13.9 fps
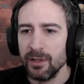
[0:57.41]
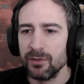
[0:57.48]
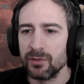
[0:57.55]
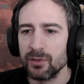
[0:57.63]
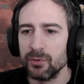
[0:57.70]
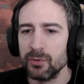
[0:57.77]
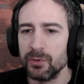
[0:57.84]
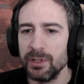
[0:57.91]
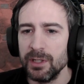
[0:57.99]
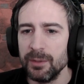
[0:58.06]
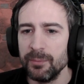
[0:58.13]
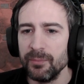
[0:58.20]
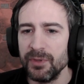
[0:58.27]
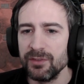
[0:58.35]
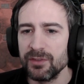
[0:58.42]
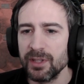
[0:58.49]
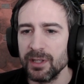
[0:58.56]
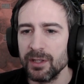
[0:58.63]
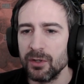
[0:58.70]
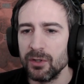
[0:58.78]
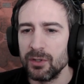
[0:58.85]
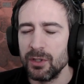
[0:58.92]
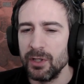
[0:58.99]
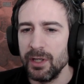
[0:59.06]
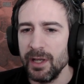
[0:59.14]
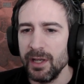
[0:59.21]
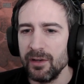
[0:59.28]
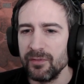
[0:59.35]
So these can all
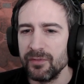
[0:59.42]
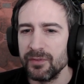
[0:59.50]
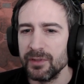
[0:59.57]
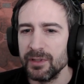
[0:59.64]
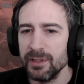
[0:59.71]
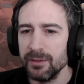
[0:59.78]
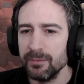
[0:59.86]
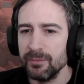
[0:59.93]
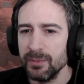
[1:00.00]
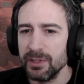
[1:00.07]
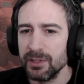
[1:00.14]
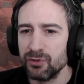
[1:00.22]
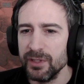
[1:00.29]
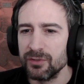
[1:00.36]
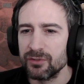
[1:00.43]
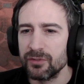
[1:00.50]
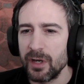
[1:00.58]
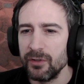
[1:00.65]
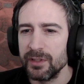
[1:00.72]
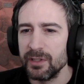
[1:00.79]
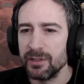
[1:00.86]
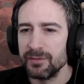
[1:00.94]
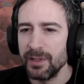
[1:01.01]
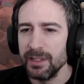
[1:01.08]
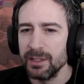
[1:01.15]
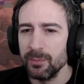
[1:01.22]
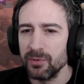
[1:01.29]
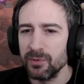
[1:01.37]
have increased rarity of items